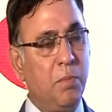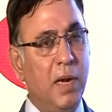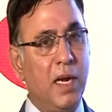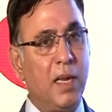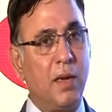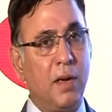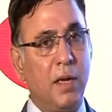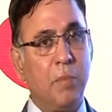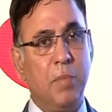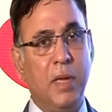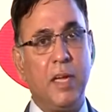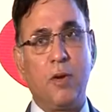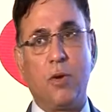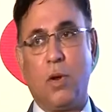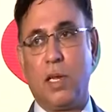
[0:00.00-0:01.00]
played a
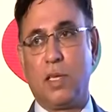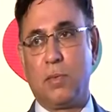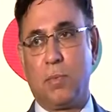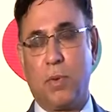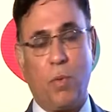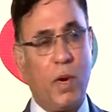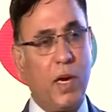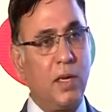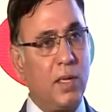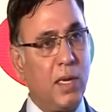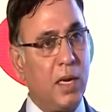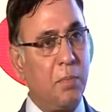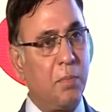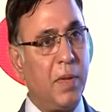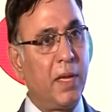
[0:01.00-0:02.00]
big role as a provider
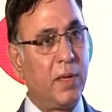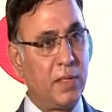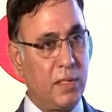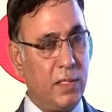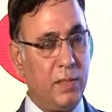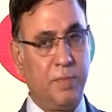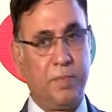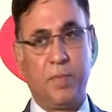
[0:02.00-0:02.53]
and payers.